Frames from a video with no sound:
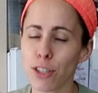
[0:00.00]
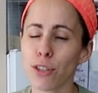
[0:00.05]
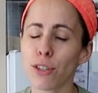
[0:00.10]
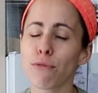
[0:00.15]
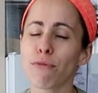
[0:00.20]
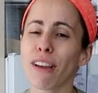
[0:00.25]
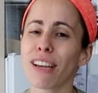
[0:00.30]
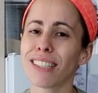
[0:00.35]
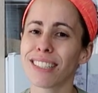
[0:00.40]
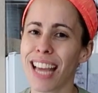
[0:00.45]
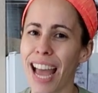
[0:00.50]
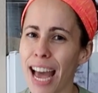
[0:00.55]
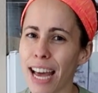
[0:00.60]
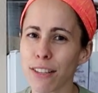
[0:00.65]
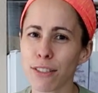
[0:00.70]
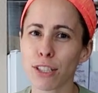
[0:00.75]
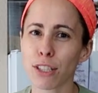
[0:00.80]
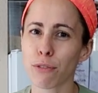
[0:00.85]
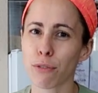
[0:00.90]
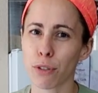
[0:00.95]
this is
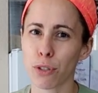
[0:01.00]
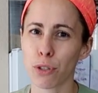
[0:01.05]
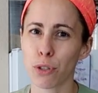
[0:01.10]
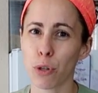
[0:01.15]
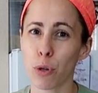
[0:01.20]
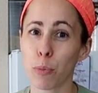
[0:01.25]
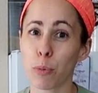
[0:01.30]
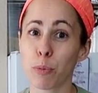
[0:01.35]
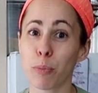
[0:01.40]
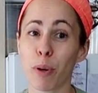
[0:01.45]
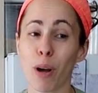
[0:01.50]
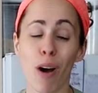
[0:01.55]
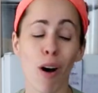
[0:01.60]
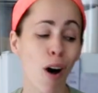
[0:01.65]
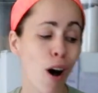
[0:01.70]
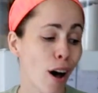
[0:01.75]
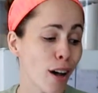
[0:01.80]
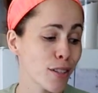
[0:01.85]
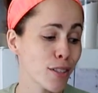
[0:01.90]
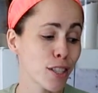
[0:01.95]
fantastic for soups, but
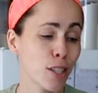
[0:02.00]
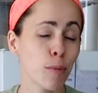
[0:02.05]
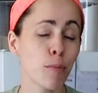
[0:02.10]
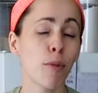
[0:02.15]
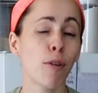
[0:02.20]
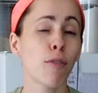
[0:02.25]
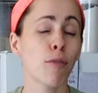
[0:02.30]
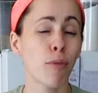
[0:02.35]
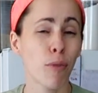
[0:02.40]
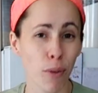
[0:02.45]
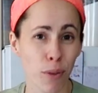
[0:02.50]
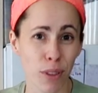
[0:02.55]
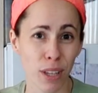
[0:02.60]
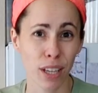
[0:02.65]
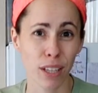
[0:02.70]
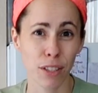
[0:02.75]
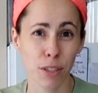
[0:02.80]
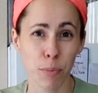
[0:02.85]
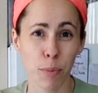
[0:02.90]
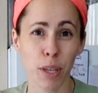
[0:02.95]
awesome for
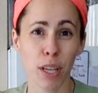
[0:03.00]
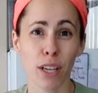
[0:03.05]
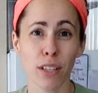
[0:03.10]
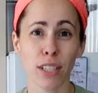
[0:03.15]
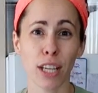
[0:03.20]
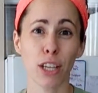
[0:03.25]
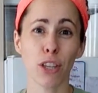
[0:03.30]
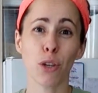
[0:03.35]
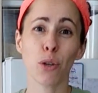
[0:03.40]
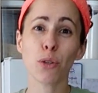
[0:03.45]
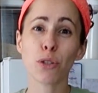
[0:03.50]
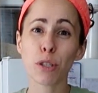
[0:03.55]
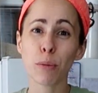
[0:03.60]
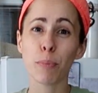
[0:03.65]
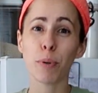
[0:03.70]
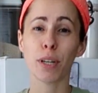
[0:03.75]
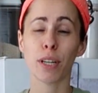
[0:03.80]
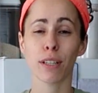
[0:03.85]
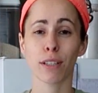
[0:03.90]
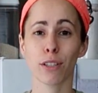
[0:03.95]
this because I used to
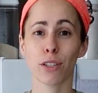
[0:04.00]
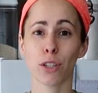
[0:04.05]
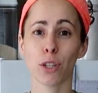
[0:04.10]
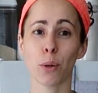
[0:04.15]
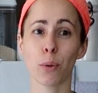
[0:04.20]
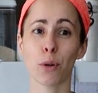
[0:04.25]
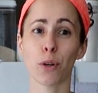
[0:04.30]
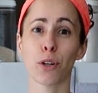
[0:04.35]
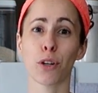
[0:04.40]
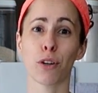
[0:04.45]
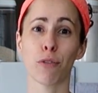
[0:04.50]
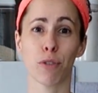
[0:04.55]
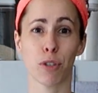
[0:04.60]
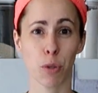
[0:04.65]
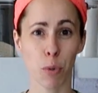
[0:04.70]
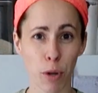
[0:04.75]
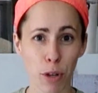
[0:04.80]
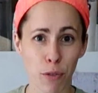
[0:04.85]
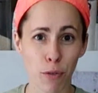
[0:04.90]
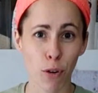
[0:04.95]
put it in a slow cooker for
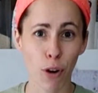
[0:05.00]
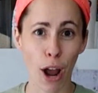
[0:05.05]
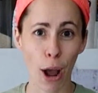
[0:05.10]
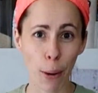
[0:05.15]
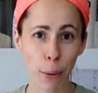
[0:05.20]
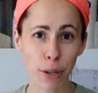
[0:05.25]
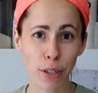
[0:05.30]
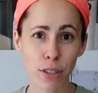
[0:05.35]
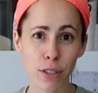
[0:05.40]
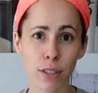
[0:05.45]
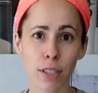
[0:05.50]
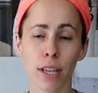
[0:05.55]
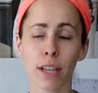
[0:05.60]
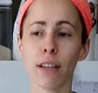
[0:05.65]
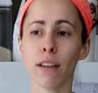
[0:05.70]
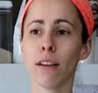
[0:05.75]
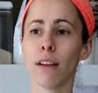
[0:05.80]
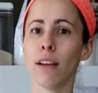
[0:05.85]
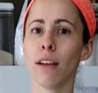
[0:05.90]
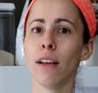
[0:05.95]
24 hours
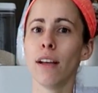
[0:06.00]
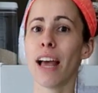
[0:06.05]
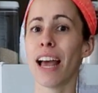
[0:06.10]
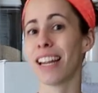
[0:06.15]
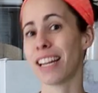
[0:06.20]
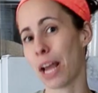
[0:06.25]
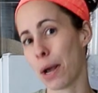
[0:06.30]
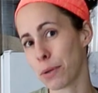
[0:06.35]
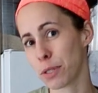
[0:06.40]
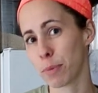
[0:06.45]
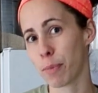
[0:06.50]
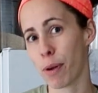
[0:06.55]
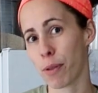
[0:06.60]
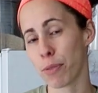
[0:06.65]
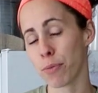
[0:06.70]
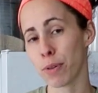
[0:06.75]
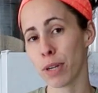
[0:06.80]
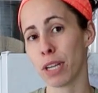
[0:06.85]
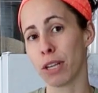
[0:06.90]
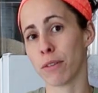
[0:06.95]
and now it's about
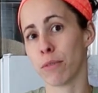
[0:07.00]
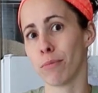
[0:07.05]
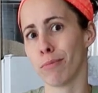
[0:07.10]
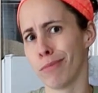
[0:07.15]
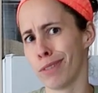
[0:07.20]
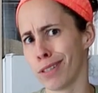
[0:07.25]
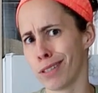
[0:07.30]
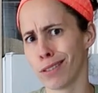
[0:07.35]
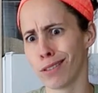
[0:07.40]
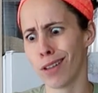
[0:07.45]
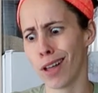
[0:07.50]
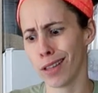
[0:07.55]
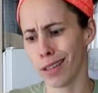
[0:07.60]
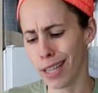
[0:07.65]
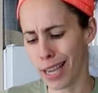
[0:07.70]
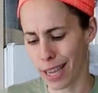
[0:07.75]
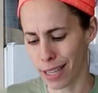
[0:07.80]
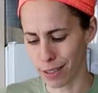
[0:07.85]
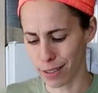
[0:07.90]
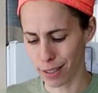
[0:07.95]
3, which is a lot
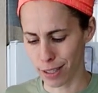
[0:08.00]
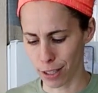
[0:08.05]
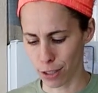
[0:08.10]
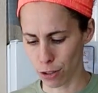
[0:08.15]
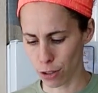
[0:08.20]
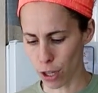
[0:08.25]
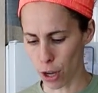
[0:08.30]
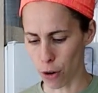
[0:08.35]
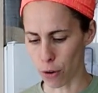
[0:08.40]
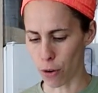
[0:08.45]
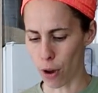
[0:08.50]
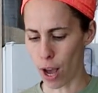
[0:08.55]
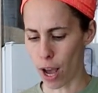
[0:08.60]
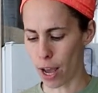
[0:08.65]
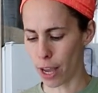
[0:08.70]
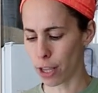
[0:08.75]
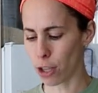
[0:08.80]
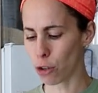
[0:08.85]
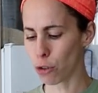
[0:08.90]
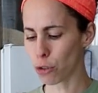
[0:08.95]
less. So
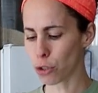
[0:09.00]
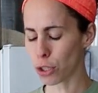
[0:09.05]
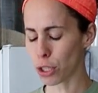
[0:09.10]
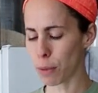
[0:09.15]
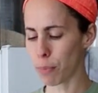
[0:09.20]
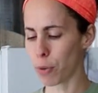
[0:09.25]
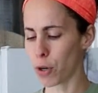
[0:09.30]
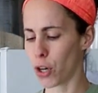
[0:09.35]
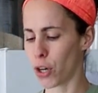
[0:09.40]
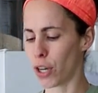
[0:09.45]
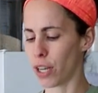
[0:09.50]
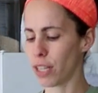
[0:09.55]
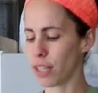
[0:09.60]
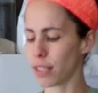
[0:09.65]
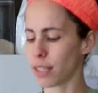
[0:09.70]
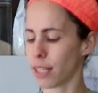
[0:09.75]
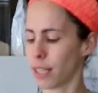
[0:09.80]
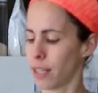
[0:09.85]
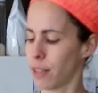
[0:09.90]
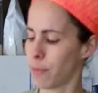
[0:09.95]
I usually
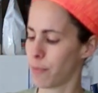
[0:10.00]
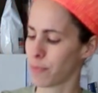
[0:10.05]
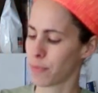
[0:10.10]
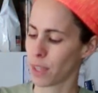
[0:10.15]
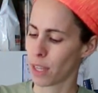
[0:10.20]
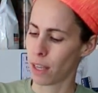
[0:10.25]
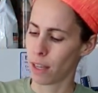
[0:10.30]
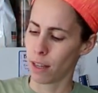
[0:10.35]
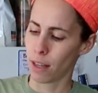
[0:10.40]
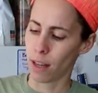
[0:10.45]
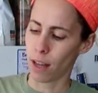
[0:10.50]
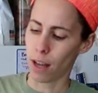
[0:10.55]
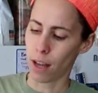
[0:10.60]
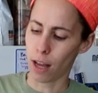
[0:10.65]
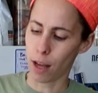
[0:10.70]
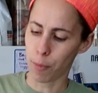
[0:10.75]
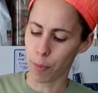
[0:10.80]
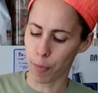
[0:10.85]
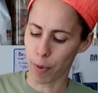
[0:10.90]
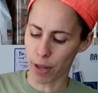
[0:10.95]
put
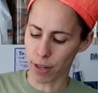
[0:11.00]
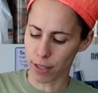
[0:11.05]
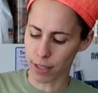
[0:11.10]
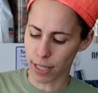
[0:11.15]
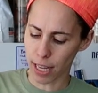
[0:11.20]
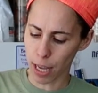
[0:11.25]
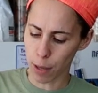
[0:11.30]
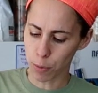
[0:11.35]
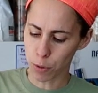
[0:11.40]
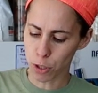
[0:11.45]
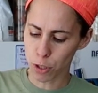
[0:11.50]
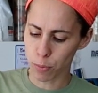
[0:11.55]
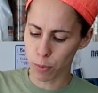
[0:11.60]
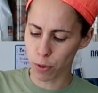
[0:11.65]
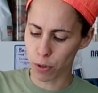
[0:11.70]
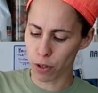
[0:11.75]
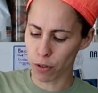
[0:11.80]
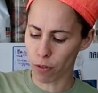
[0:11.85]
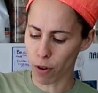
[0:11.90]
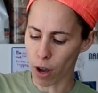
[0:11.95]
about a
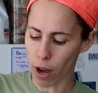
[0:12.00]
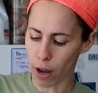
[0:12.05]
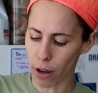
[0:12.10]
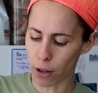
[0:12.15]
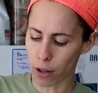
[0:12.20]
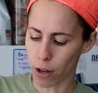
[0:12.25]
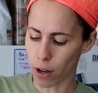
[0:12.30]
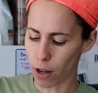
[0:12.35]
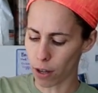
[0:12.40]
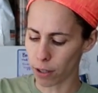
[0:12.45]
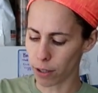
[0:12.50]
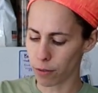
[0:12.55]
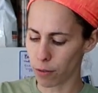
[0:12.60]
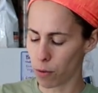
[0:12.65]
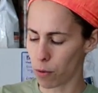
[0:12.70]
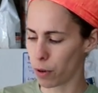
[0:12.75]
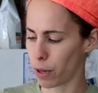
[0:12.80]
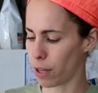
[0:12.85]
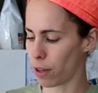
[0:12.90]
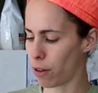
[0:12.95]
tablespoon of olive
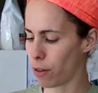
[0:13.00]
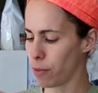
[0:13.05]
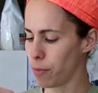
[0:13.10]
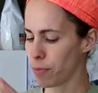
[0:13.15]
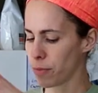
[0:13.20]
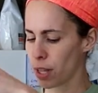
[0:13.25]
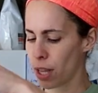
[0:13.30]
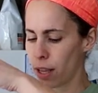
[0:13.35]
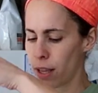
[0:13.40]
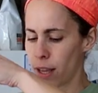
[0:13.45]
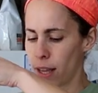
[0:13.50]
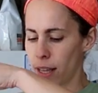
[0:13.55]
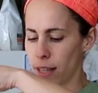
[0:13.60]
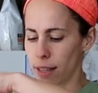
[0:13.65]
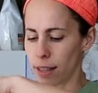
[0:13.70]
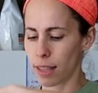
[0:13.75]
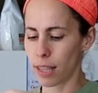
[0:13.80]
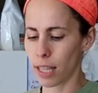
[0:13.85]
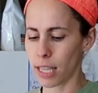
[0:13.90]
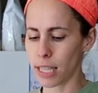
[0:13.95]
oil.
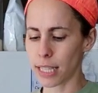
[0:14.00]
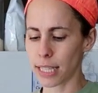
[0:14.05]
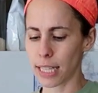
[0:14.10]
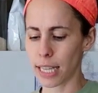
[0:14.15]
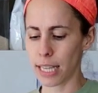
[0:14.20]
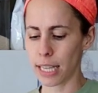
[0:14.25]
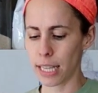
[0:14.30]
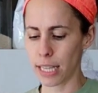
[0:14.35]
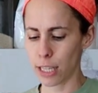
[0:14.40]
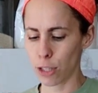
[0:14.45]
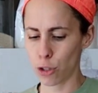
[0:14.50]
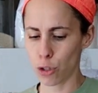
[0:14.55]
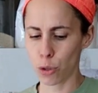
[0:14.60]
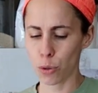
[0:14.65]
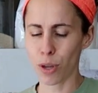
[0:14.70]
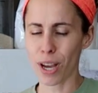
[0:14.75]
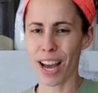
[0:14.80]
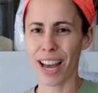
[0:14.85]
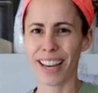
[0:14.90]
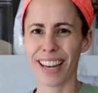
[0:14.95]
This is to
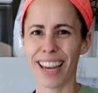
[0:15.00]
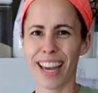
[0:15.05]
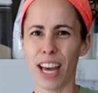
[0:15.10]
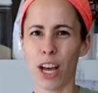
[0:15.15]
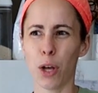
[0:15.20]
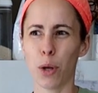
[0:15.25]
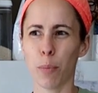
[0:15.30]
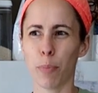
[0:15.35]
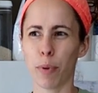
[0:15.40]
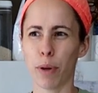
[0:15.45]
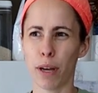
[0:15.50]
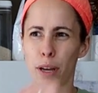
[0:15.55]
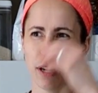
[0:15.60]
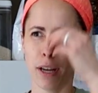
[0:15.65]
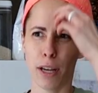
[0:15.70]
kind of help